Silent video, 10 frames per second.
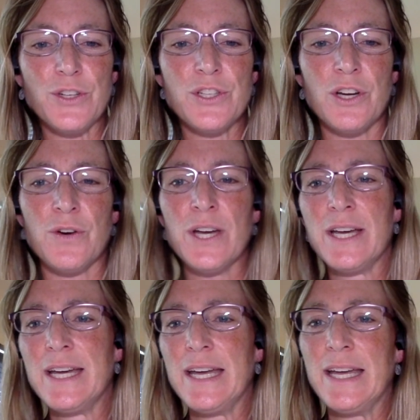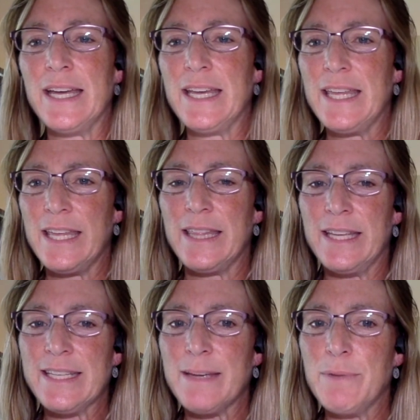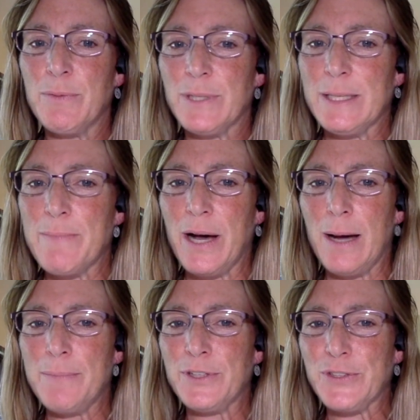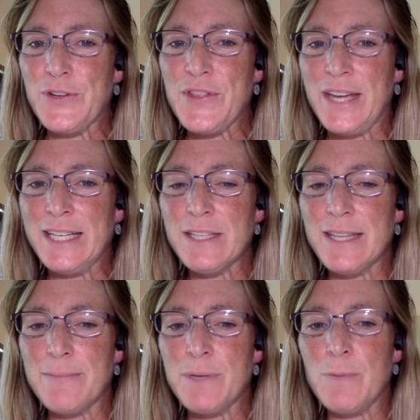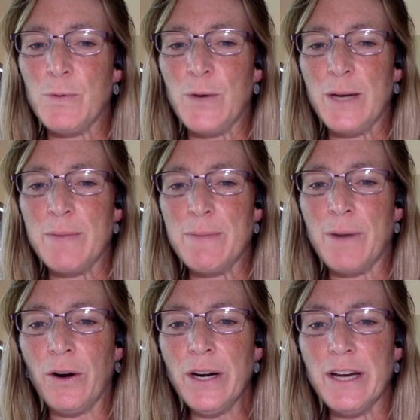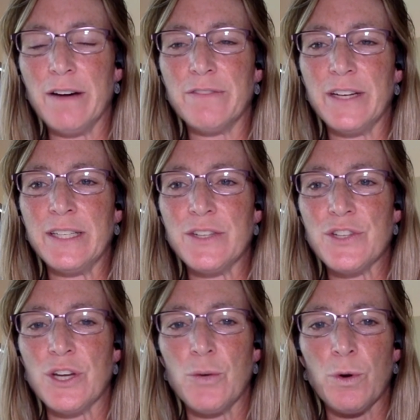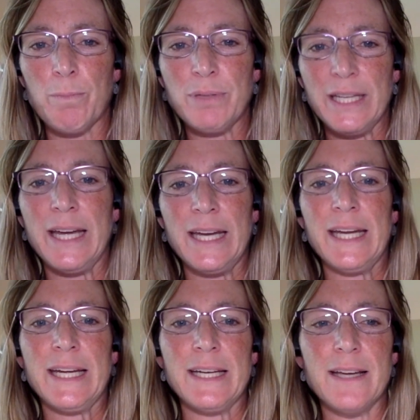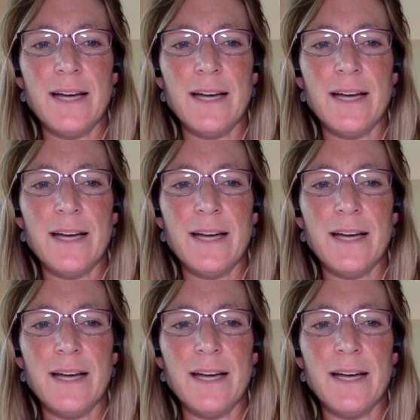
So these can be really popular things that people want to be part of. And so we're planning